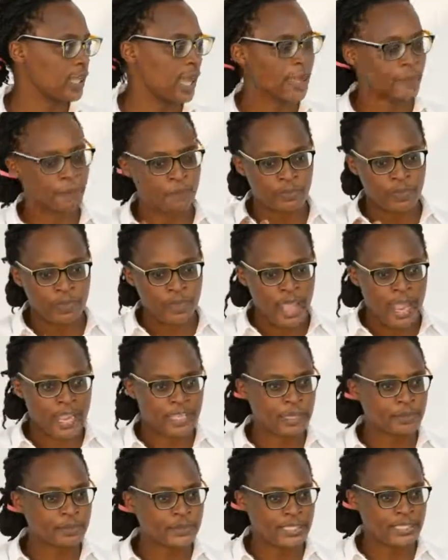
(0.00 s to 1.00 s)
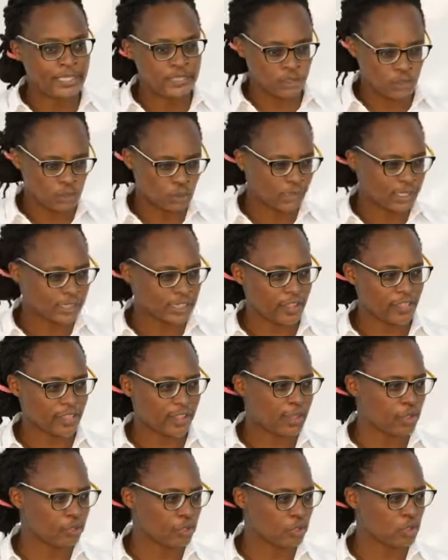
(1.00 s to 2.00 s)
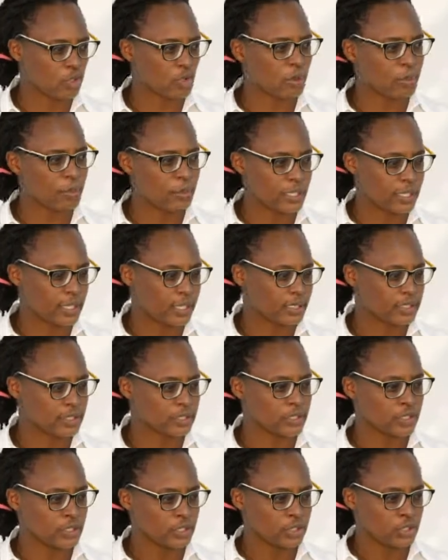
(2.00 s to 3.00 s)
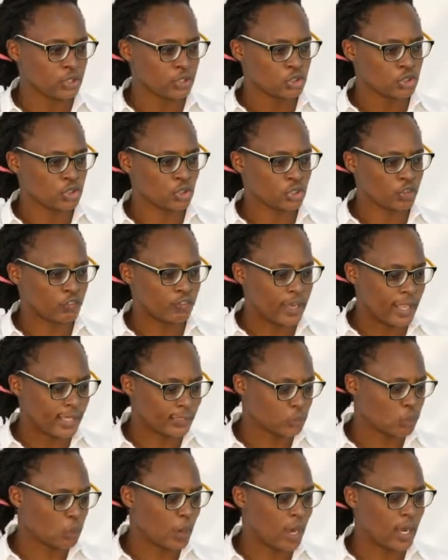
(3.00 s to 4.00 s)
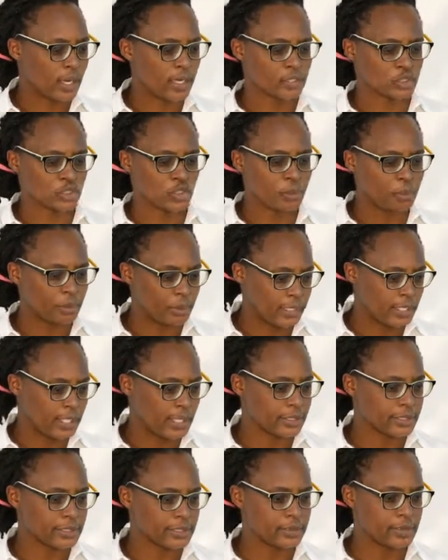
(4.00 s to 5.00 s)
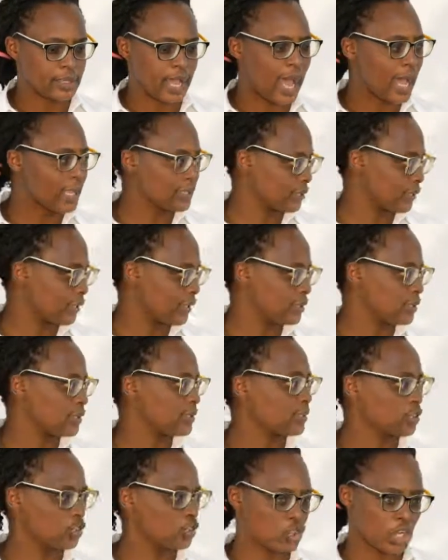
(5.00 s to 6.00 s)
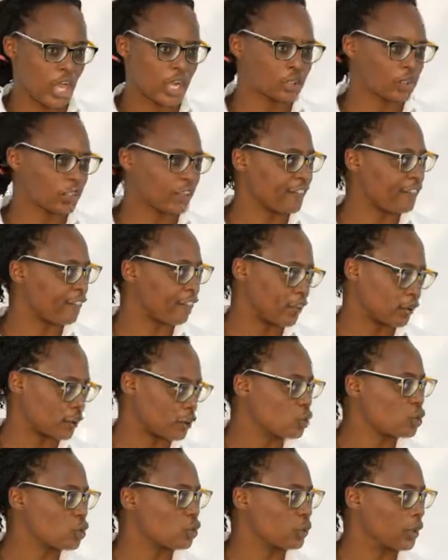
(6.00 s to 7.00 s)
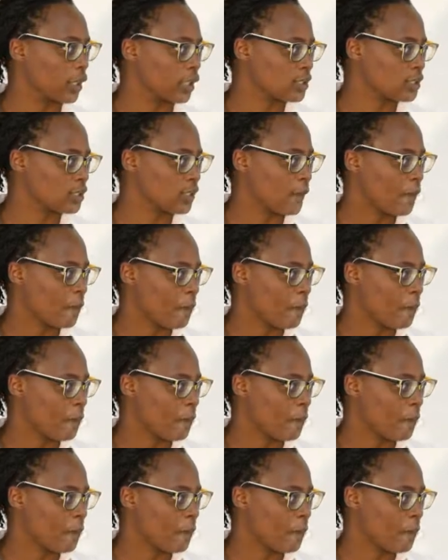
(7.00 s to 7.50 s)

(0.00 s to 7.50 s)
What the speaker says: I keep telling students, I think your biggest sort of networkers, your biggest asset is actually fellow students.